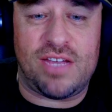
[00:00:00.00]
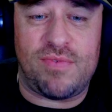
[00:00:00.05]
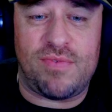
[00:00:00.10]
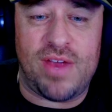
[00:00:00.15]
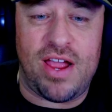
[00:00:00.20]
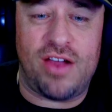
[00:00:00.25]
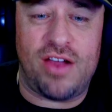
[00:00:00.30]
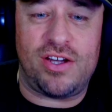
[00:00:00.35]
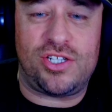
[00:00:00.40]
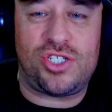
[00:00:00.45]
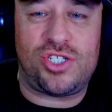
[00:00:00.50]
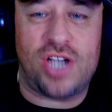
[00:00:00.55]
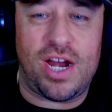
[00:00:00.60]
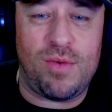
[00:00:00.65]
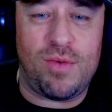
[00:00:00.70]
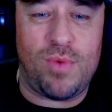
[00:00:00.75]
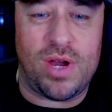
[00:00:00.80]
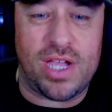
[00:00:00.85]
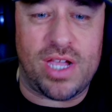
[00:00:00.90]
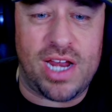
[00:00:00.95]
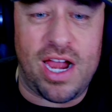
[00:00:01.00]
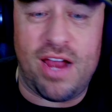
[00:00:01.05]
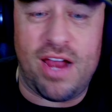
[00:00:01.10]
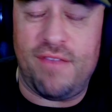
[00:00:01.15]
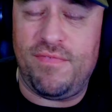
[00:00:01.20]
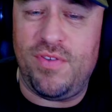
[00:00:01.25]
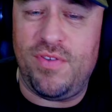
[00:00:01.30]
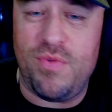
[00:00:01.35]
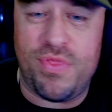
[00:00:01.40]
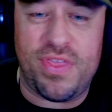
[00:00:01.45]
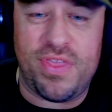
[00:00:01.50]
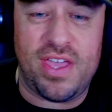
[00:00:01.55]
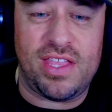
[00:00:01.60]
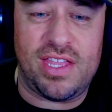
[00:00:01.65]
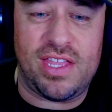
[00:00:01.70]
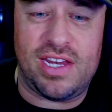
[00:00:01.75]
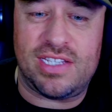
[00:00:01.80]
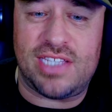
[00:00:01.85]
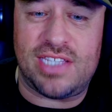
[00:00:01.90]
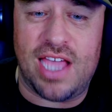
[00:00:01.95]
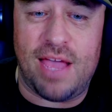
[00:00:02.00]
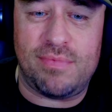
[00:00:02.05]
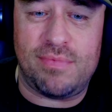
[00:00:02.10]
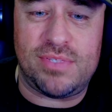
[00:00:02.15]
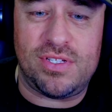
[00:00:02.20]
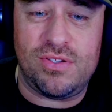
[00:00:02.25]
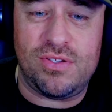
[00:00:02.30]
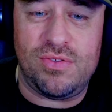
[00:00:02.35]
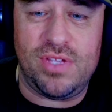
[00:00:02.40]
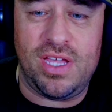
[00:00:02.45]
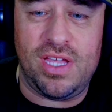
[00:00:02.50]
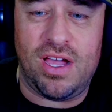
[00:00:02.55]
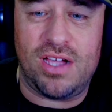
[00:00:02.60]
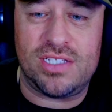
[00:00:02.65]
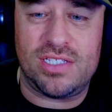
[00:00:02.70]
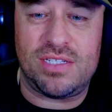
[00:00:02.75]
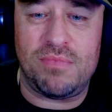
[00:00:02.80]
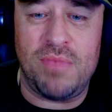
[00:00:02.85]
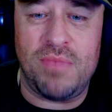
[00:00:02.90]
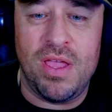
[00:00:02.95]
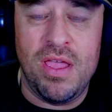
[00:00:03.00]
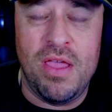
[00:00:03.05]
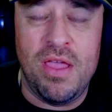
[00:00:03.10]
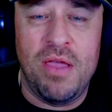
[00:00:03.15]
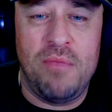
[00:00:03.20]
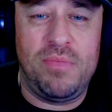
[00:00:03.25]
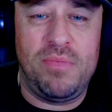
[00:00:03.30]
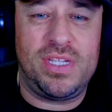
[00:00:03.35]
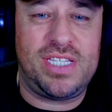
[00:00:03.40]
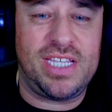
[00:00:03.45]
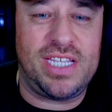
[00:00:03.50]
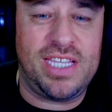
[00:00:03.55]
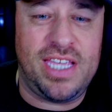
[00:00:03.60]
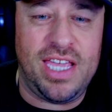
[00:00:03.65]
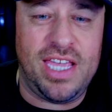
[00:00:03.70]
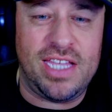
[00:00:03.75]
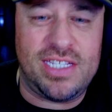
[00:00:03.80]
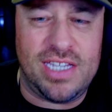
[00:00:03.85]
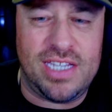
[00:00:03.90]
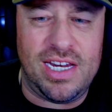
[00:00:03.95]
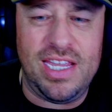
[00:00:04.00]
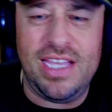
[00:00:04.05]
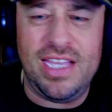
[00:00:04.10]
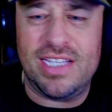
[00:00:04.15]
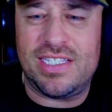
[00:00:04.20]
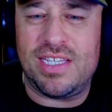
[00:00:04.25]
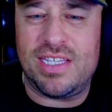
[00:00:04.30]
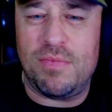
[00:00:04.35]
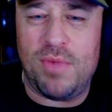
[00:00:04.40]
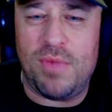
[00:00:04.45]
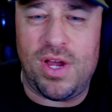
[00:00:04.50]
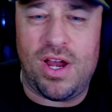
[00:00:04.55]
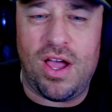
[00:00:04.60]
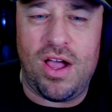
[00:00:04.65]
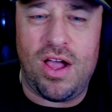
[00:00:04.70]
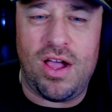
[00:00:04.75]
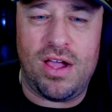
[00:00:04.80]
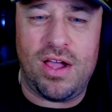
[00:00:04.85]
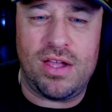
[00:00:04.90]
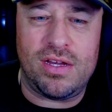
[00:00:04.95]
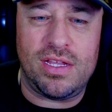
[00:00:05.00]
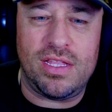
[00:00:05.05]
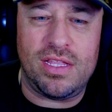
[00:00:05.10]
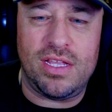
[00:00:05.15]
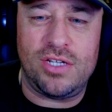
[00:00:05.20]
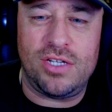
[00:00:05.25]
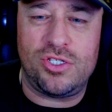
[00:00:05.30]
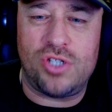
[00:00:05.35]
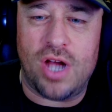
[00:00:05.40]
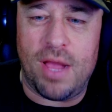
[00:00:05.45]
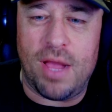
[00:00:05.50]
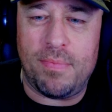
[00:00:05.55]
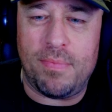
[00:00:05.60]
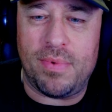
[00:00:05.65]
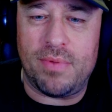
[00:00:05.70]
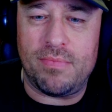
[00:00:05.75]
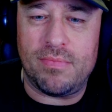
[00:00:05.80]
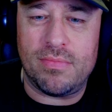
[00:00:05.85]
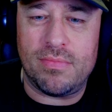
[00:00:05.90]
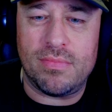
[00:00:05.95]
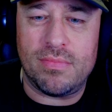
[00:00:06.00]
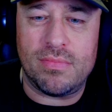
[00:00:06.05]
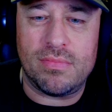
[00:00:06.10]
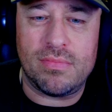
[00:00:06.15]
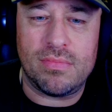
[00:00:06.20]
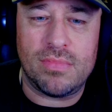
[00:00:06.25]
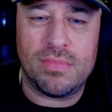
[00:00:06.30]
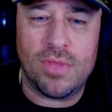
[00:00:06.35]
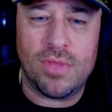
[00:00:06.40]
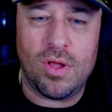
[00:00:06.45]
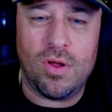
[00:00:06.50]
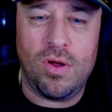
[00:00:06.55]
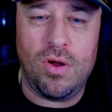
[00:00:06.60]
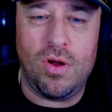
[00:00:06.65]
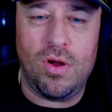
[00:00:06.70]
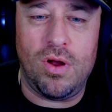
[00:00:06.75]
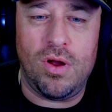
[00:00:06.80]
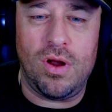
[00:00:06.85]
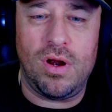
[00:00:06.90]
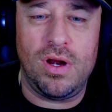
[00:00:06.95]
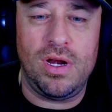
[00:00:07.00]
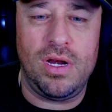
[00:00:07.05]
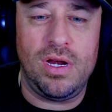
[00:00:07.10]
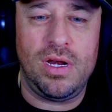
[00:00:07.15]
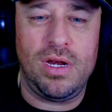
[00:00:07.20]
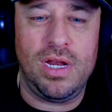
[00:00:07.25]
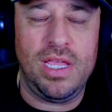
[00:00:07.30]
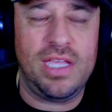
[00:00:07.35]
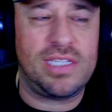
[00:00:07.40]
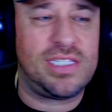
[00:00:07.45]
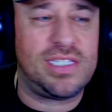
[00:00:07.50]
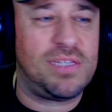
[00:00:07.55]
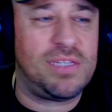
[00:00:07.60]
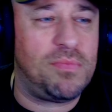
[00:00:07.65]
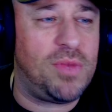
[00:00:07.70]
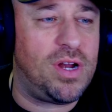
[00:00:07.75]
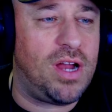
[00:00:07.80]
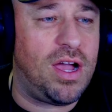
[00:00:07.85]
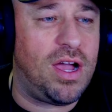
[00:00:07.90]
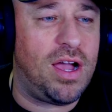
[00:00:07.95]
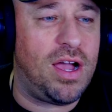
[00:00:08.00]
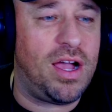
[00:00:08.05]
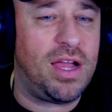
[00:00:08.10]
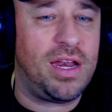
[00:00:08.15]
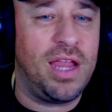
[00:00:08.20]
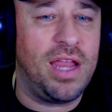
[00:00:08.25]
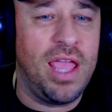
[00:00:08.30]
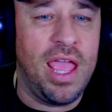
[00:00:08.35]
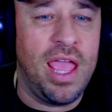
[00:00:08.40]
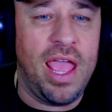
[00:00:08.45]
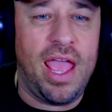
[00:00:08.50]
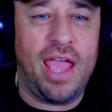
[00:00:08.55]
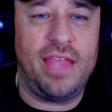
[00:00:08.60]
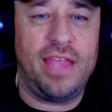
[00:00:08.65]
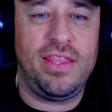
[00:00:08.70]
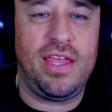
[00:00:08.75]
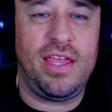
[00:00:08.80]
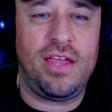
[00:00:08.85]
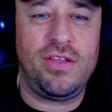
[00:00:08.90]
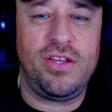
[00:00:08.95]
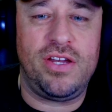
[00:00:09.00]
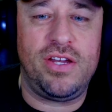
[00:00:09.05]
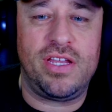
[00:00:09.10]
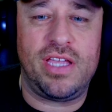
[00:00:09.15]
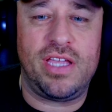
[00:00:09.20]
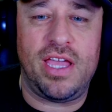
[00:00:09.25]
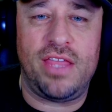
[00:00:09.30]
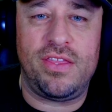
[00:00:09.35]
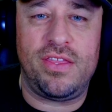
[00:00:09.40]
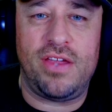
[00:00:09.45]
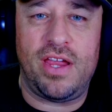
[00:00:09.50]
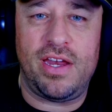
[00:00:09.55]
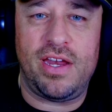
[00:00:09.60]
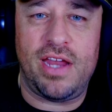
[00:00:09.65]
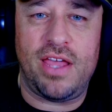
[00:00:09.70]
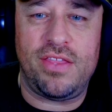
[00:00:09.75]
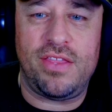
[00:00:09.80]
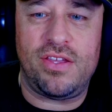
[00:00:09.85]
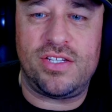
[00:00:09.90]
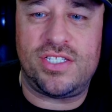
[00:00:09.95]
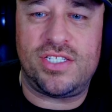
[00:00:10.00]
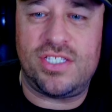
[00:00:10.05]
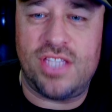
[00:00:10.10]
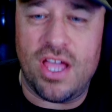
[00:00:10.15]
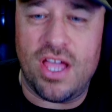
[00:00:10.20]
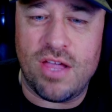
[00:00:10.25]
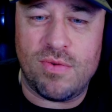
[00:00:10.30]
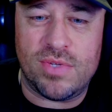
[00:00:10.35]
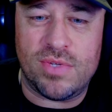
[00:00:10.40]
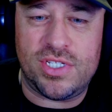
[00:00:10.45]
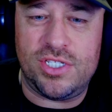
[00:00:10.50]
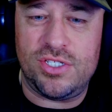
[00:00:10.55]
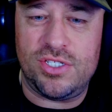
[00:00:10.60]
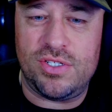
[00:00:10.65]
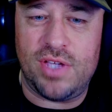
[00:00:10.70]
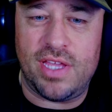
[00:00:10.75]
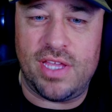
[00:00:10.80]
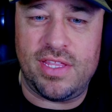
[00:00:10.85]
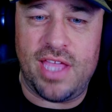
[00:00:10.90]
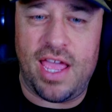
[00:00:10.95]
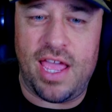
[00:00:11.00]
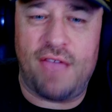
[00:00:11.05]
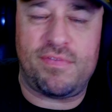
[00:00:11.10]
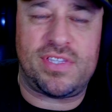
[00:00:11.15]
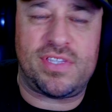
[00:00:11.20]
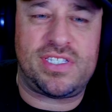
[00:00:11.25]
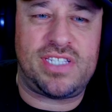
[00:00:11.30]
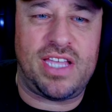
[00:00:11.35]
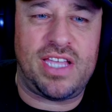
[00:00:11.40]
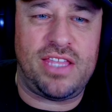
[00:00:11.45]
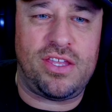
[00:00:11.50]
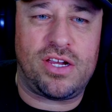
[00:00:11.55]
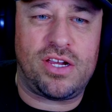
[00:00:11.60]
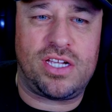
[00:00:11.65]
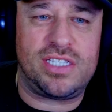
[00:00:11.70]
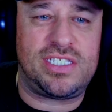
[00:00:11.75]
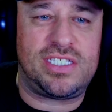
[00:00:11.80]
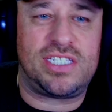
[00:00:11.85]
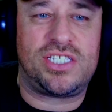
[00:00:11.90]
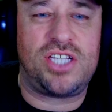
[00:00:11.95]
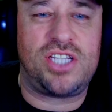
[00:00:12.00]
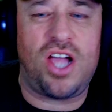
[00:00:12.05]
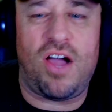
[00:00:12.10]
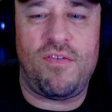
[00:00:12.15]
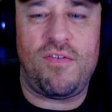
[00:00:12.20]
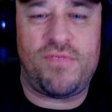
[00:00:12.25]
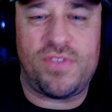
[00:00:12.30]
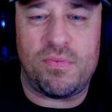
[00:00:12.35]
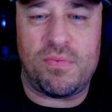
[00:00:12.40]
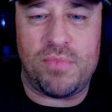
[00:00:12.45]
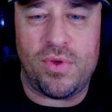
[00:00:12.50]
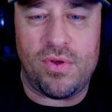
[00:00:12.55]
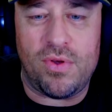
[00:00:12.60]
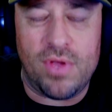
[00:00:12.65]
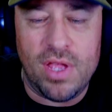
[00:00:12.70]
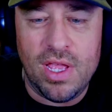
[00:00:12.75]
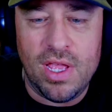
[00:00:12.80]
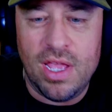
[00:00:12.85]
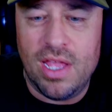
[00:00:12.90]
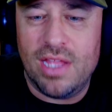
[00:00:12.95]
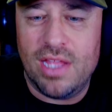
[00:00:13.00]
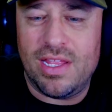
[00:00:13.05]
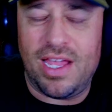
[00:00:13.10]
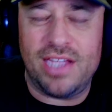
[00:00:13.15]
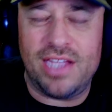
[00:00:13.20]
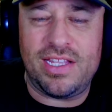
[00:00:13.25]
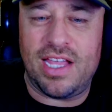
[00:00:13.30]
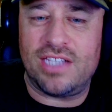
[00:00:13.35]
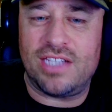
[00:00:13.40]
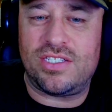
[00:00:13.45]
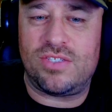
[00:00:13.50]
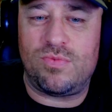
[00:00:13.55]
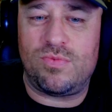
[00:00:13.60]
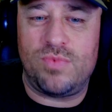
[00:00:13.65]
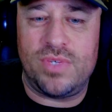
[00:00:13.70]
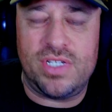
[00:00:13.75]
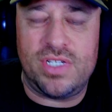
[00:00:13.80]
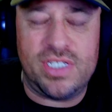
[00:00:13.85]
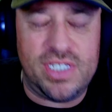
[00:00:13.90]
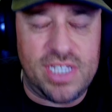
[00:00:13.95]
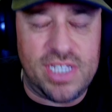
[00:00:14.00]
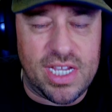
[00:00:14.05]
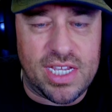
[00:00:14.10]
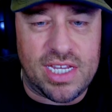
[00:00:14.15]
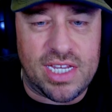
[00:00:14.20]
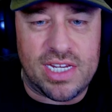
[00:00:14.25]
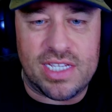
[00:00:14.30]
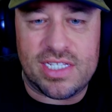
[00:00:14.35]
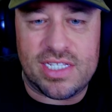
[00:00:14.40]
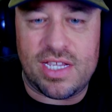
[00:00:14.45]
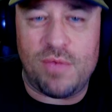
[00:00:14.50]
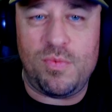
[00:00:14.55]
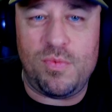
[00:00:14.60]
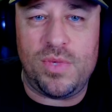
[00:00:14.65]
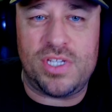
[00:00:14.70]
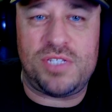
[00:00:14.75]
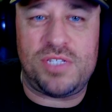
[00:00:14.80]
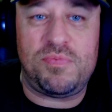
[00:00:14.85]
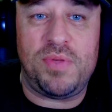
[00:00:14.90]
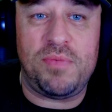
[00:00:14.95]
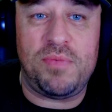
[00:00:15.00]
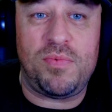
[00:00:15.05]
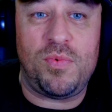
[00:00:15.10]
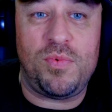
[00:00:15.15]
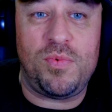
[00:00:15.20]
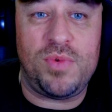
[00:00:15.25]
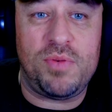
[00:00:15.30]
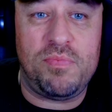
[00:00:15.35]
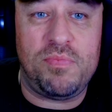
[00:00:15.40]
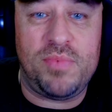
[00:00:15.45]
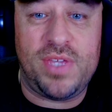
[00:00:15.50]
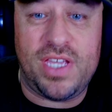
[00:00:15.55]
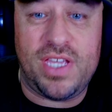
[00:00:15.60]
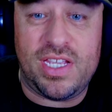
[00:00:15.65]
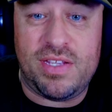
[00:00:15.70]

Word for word: around and try to work it out if you think that it's absolutely awesome, but to get to lead someone on and then drop them or lead someone on and now you're together and now they're stuck with you and they have to stay there cuz it's comfortable. Like that's ridiculous. I wish people would